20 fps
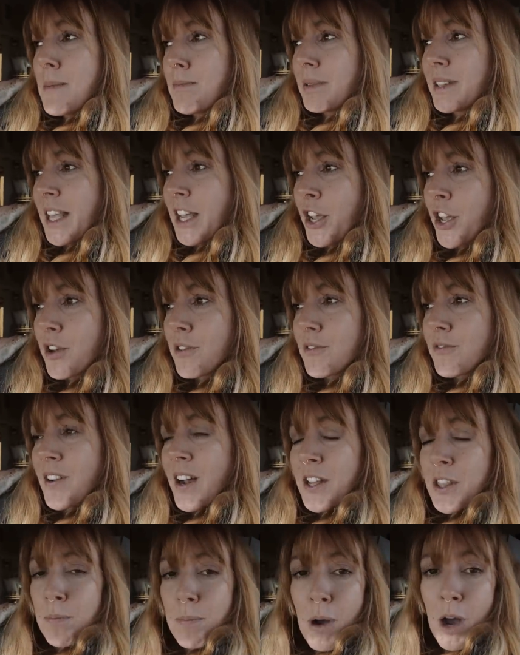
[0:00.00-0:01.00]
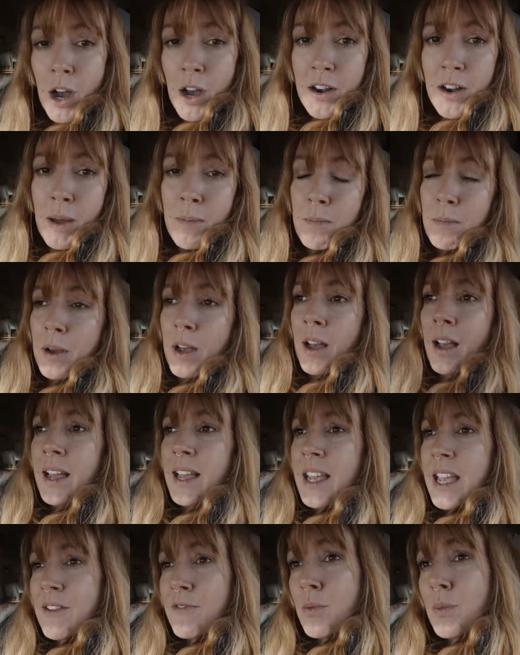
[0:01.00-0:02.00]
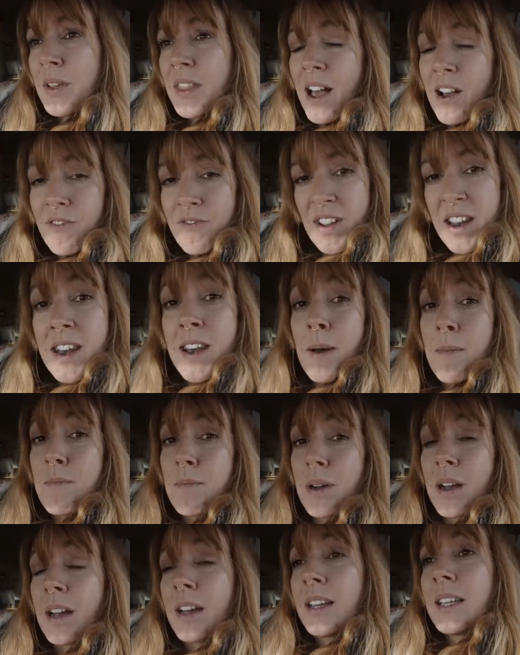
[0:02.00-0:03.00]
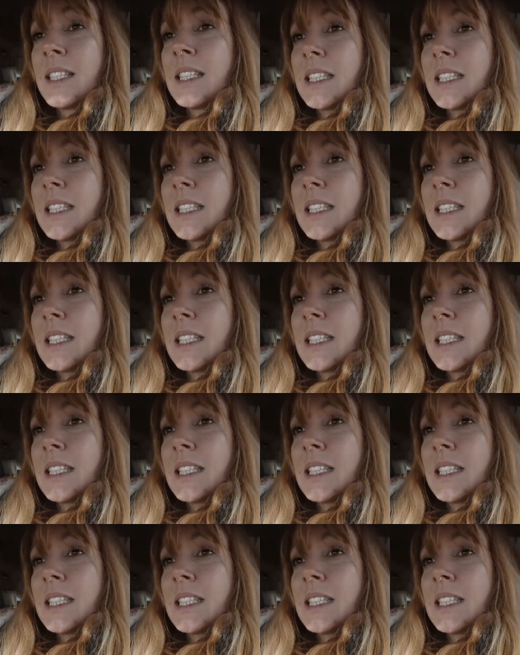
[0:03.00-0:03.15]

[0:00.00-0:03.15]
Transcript: but they couldn't find the part number, even with our VIN number,